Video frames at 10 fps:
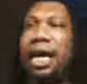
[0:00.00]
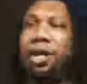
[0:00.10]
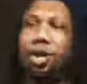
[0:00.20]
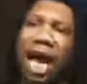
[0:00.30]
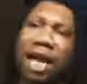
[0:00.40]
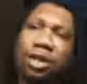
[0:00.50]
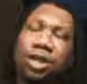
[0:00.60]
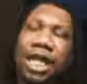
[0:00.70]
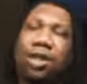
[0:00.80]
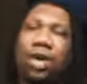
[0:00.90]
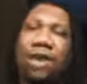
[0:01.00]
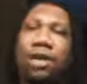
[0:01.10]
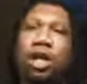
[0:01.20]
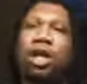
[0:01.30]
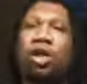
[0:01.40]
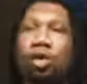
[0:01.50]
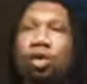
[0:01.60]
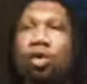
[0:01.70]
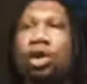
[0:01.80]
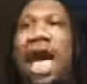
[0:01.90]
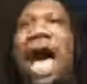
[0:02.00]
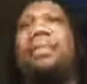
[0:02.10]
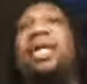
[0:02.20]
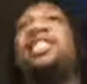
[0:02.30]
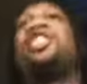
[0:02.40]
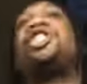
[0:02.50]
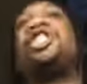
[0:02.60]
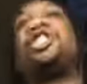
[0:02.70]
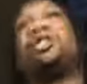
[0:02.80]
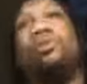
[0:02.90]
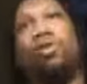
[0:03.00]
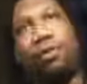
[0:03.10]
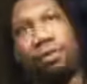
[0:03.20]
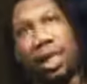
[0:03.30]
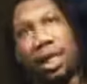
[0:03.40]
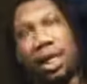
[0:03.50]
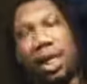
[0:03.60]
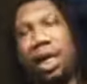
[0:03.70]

In the United States, we have a huge abolitionist movement,